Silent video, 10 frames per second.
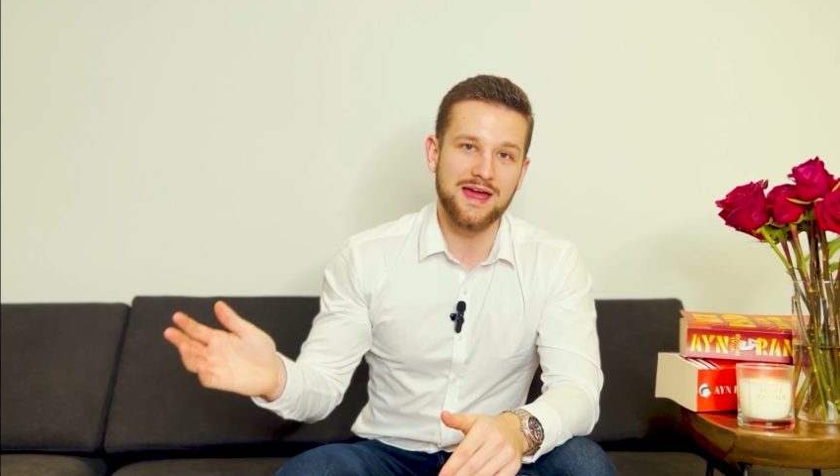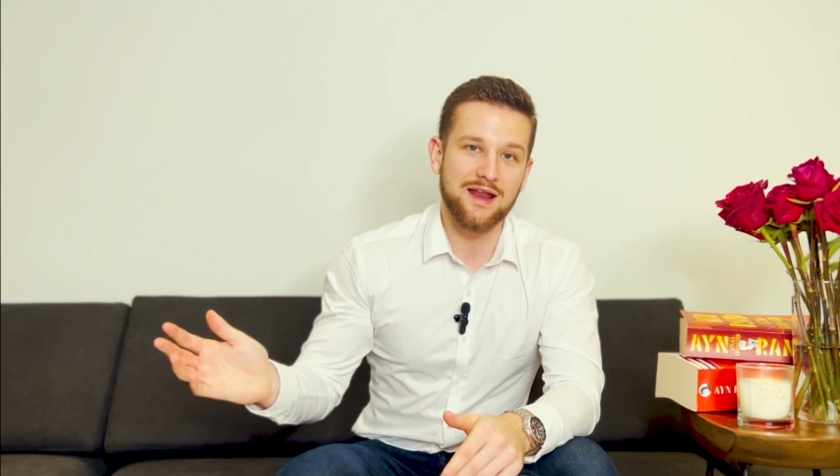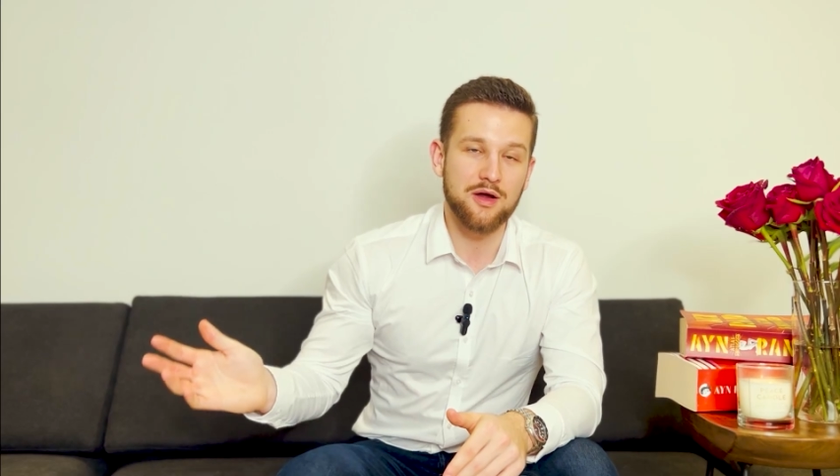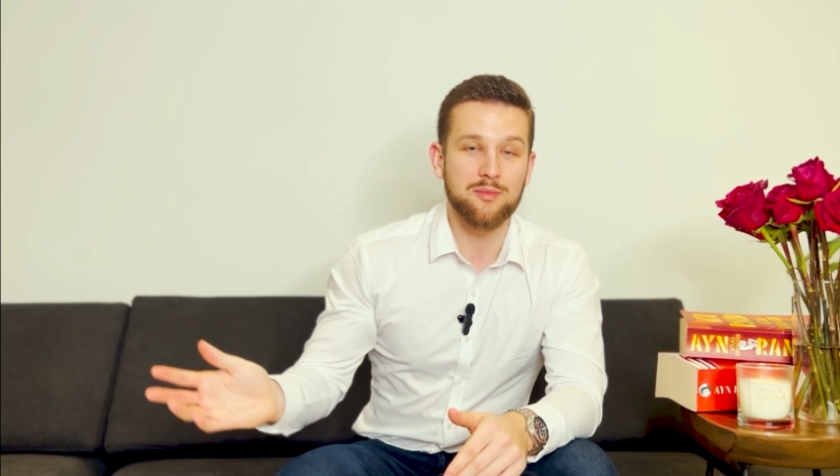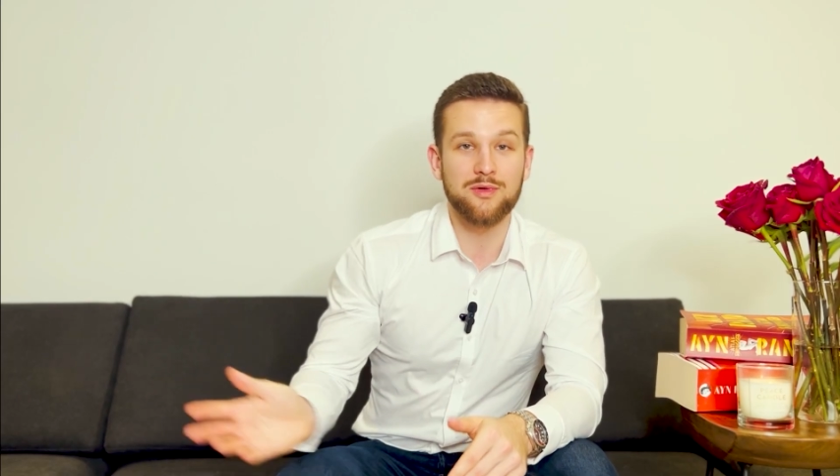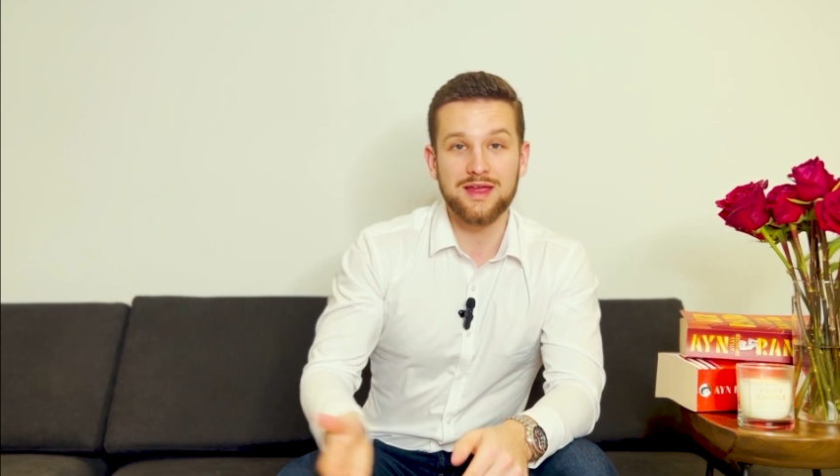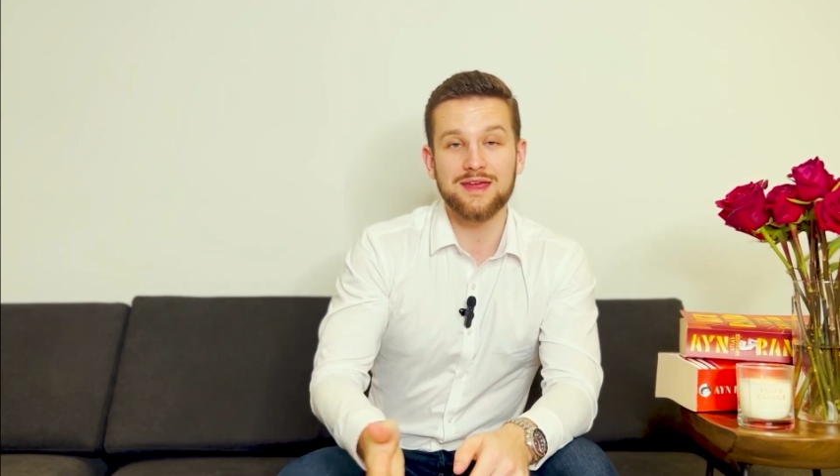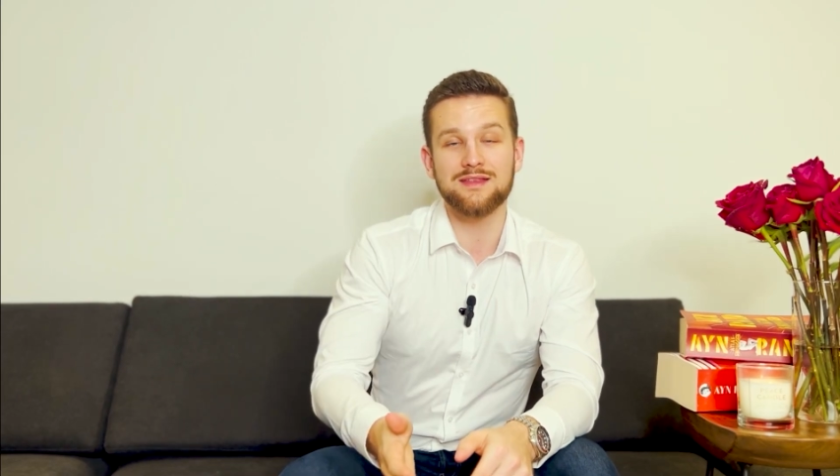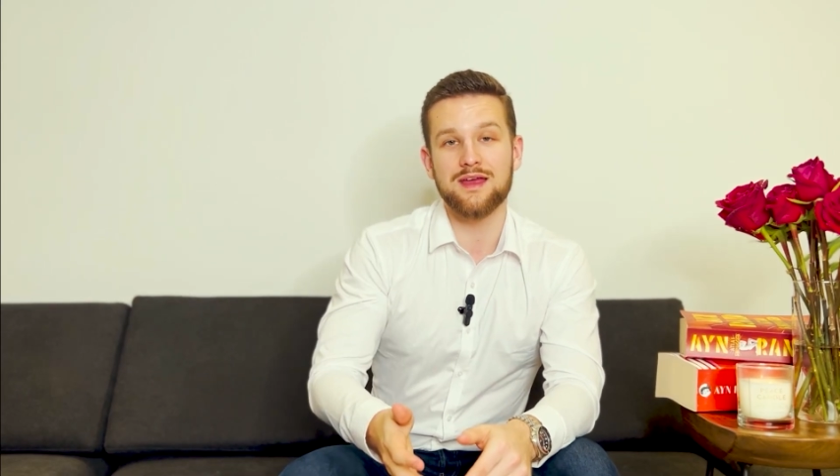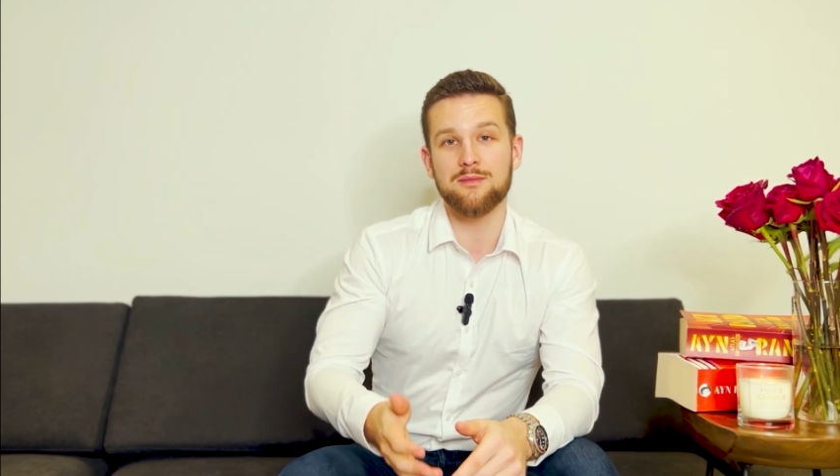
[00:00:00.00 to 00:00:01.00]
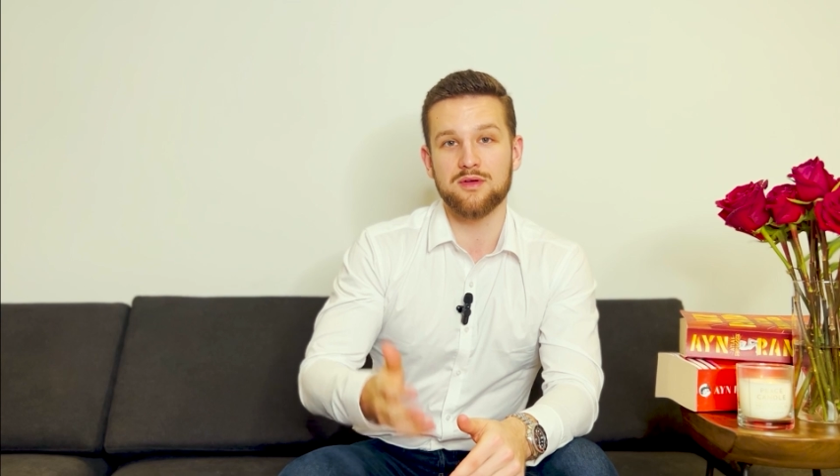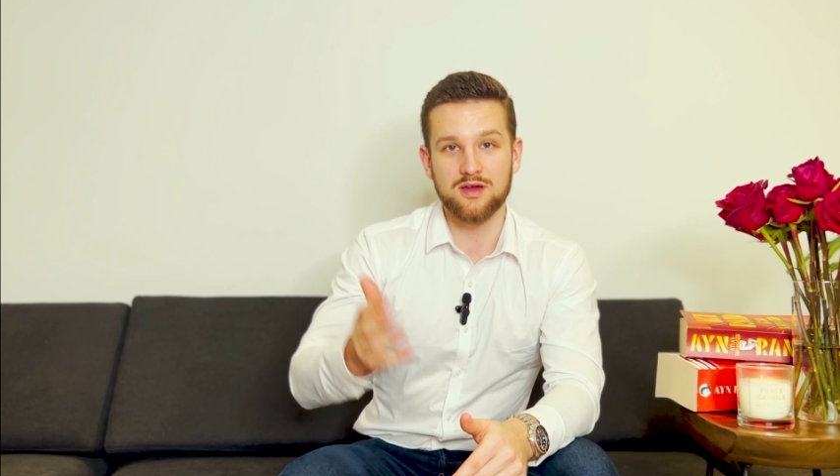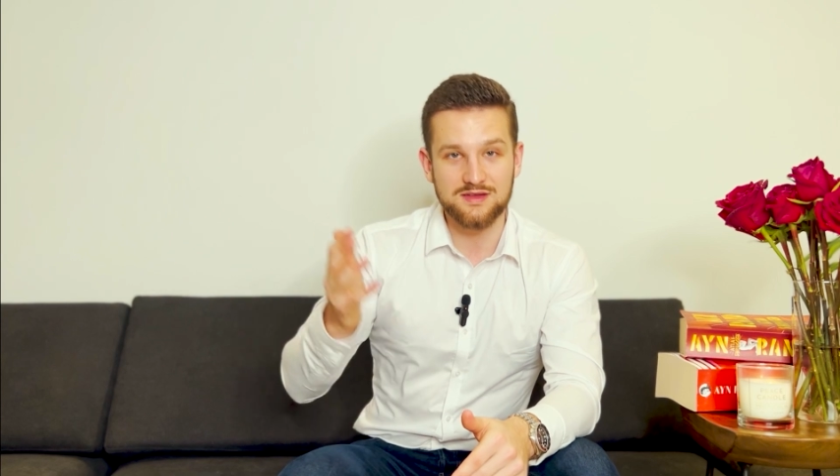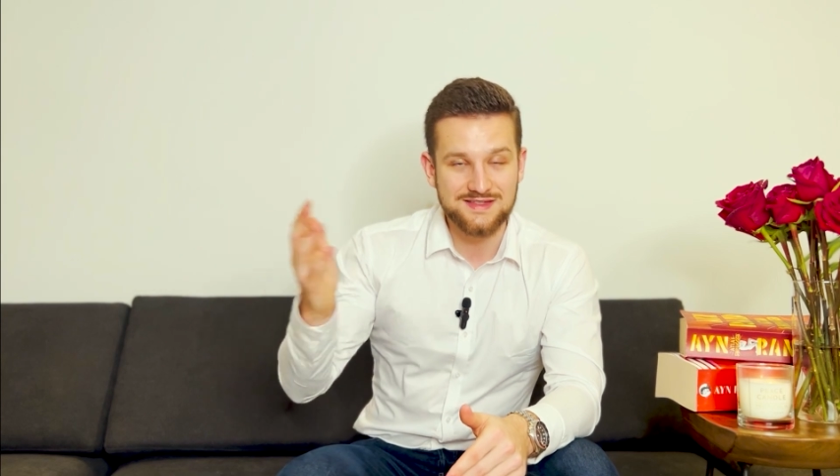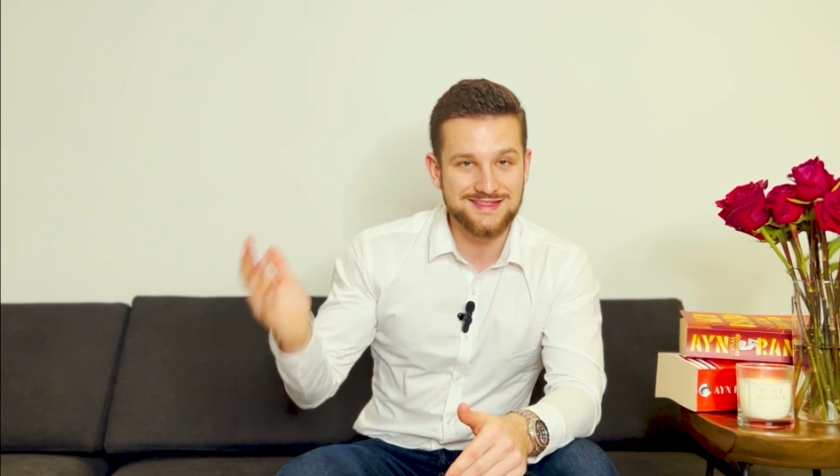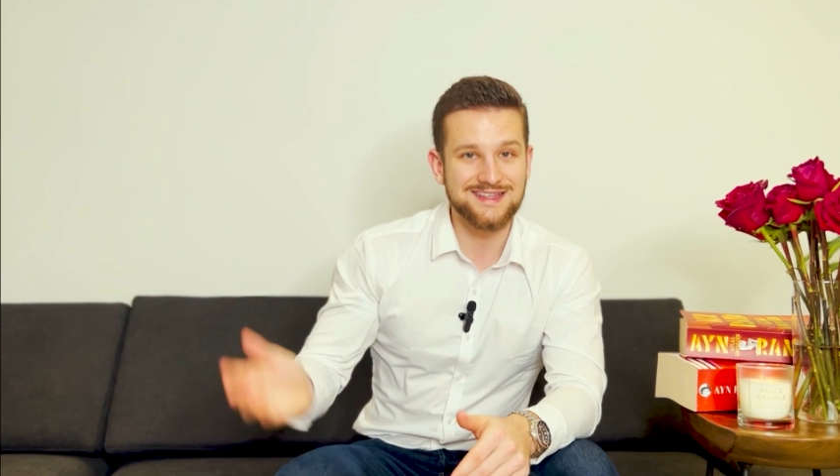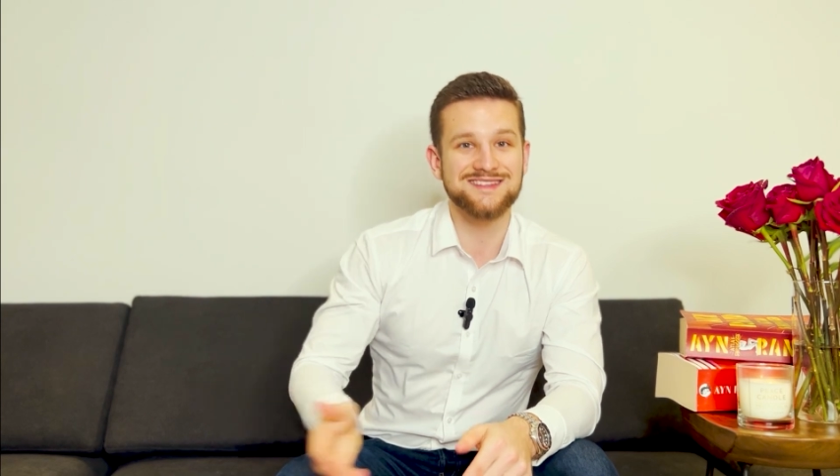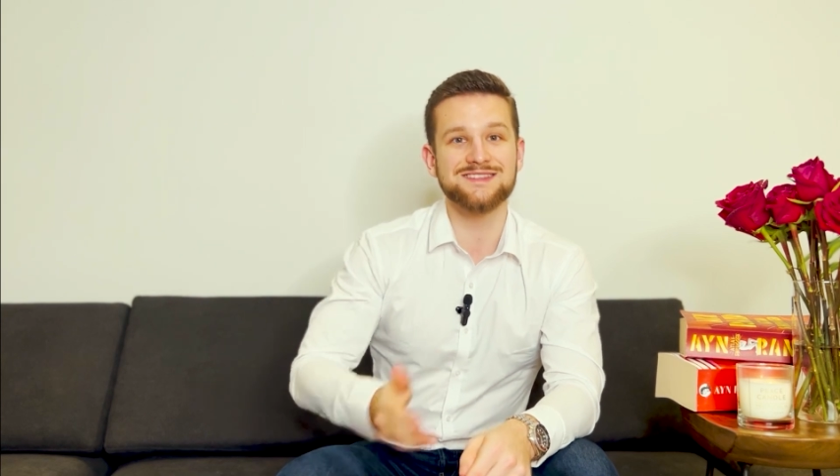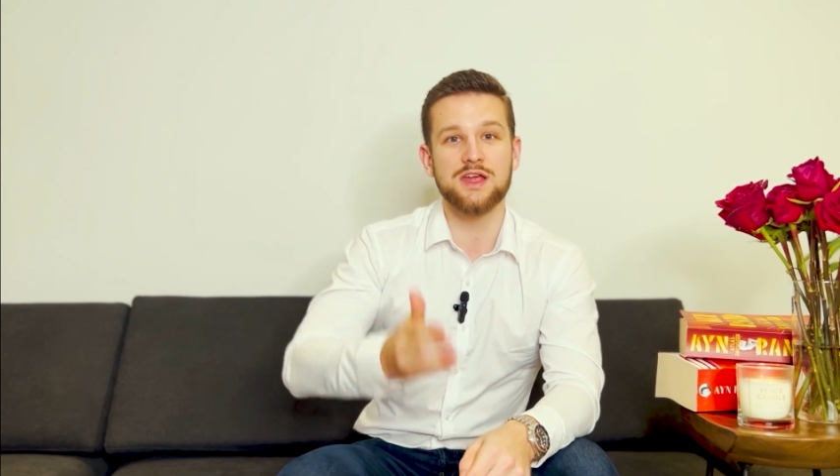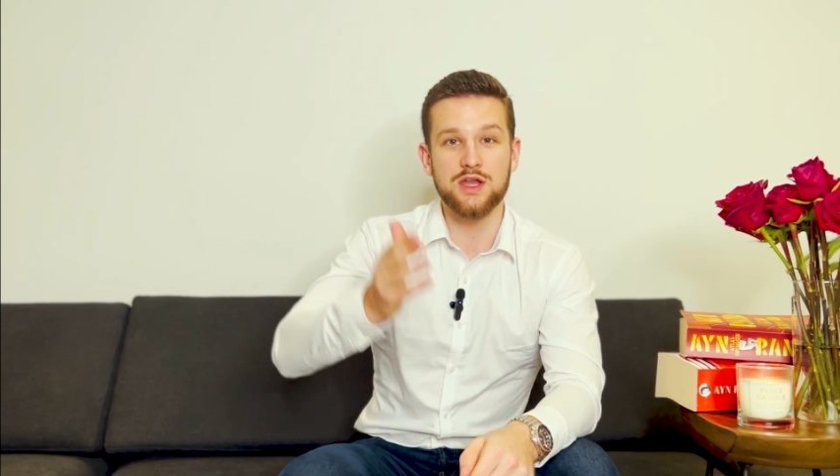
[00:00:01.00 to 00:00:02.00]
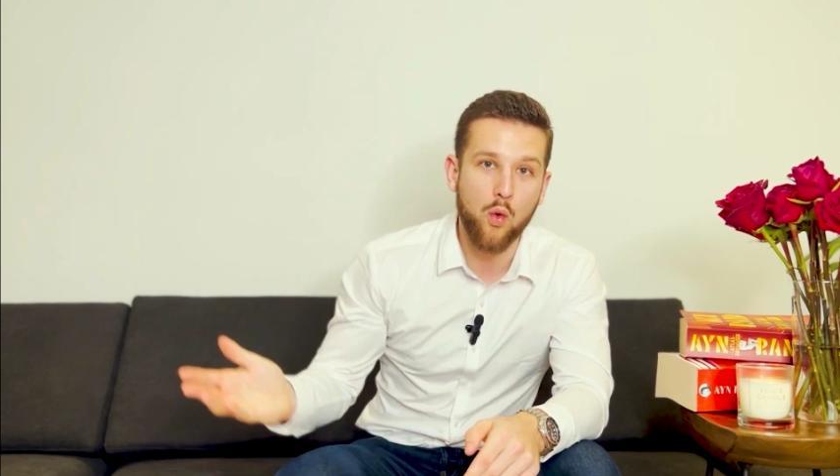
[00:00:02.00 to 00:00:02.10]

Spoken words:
that are bringing them consistent,